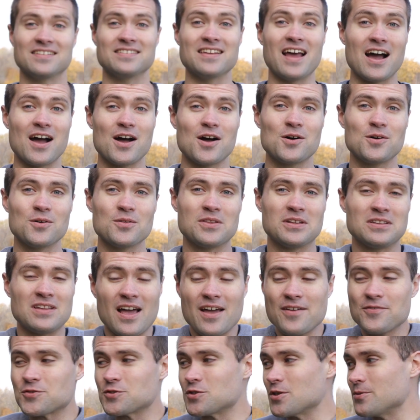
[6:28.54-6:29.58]
Now the
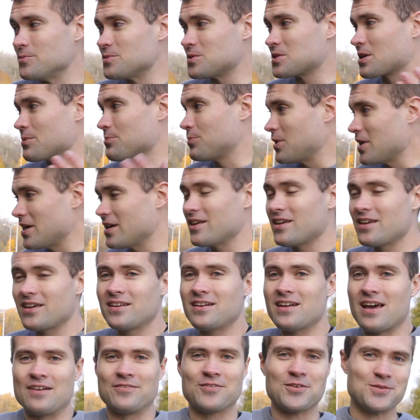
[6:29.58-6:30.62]
live stream is
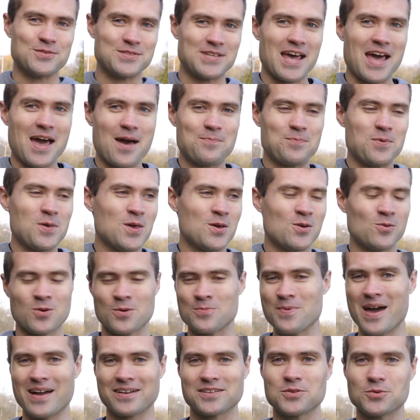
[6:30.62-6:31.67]
completed, everyone's happy, we're
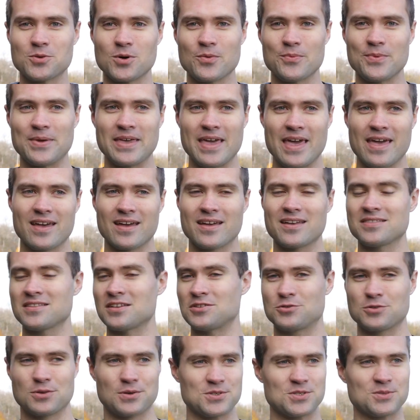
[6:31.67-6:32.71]
back to where we began, the
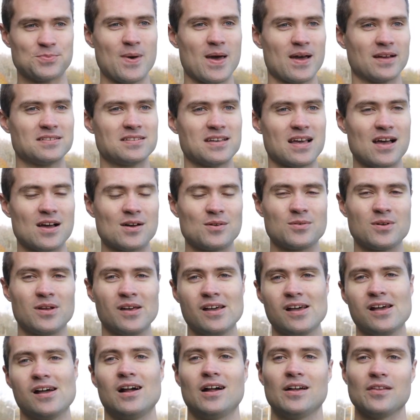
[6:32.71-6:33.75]
drone's back down.
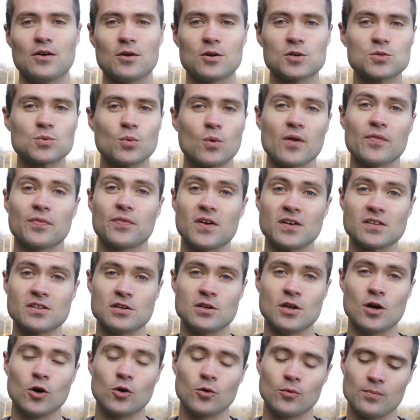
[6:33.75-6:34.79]
There is one thing to
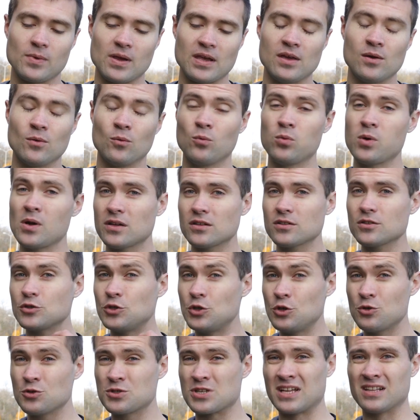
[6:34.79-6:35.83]
note, it will
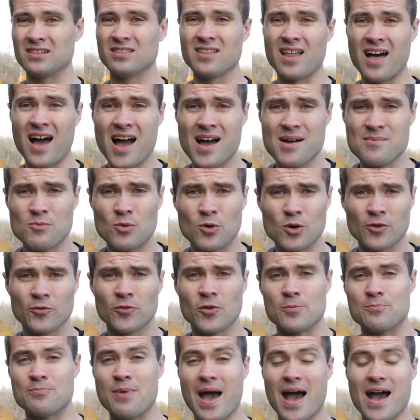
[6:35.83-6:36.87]
use a lot more of
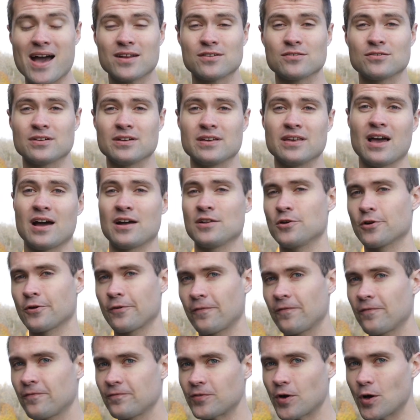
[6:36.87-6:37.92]
your battery on your
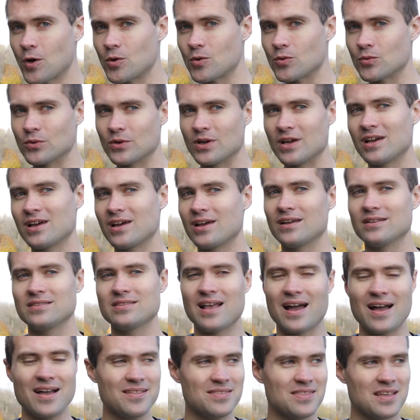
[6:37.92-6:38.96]
phone,
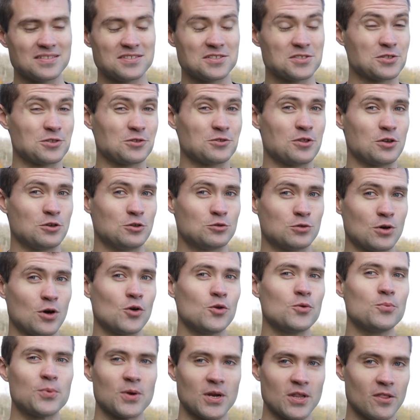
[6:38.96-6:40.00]
not necessarily the
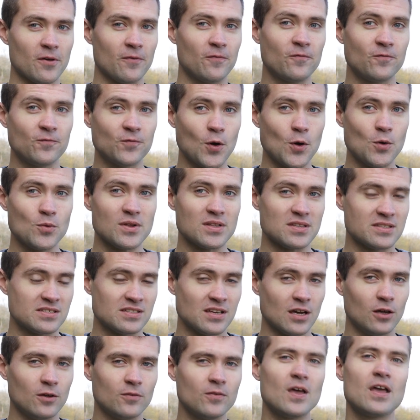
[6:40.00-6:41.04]
drone, but on the phone
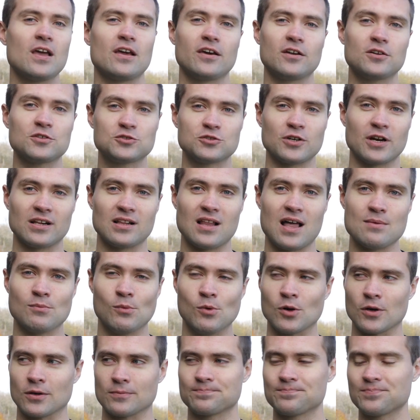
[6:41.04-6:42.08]
itself, it'll drain a lot
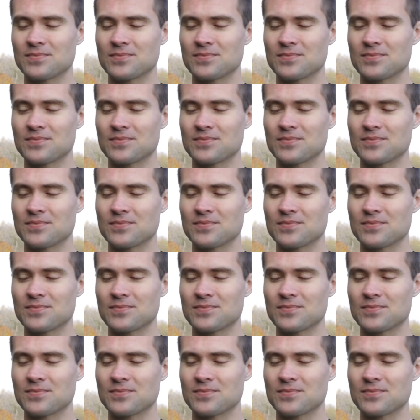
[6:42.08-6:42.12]
more.